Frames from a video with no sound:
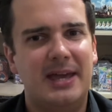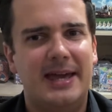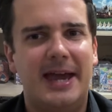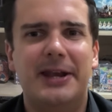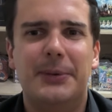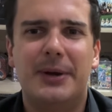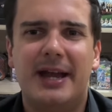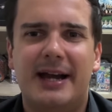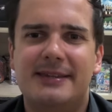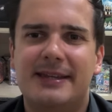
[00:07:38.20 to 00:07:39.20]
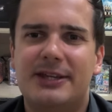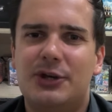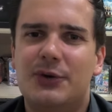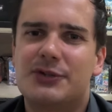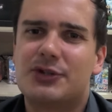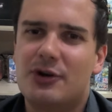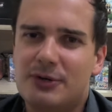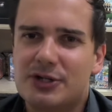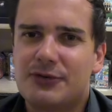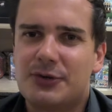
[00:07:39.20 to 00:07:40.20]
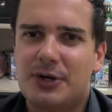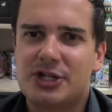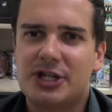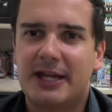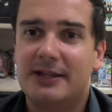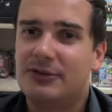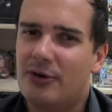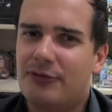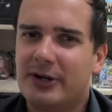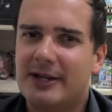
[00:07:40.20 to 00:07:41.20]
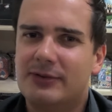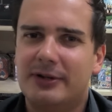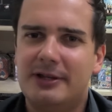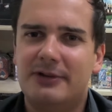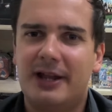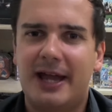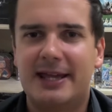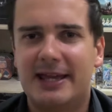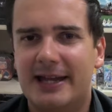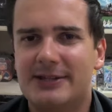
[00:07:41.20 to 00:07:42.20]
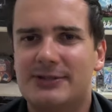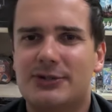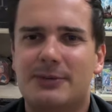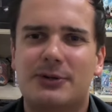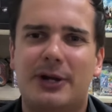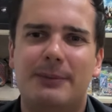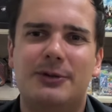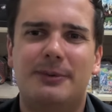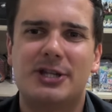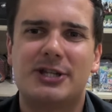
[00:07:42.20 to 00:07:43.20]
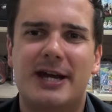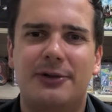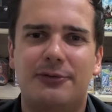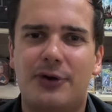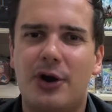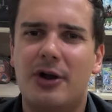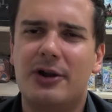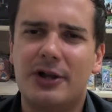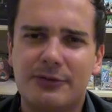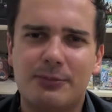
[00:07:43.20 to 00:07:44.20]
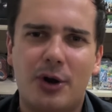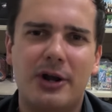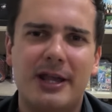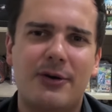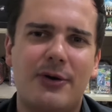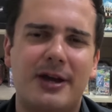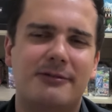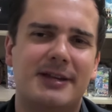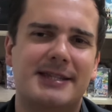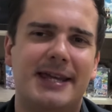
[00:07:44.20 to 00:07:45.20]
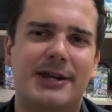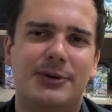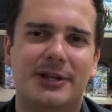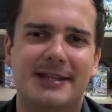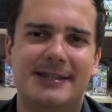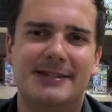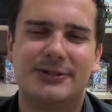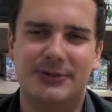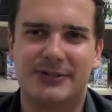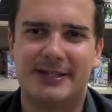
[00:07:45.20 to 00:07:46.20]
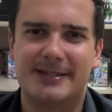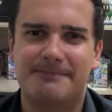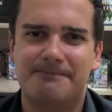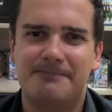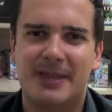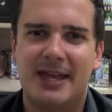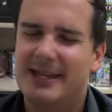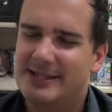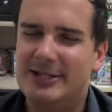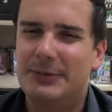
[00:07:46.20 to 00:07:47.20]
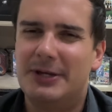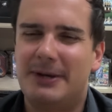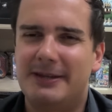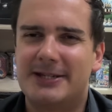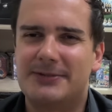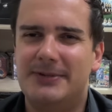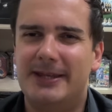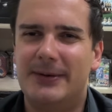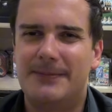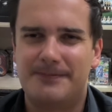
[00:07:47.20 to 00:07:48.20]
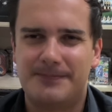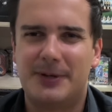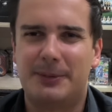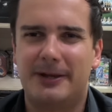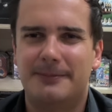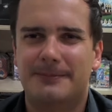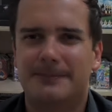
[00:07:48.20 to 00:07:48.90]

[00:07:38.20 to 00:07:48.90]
Anyway, I thank you so much for watching. Don't forget to leave a like and to subscribe to my channel for a lot more Lego investing related content. See you in my next video. Bye bye.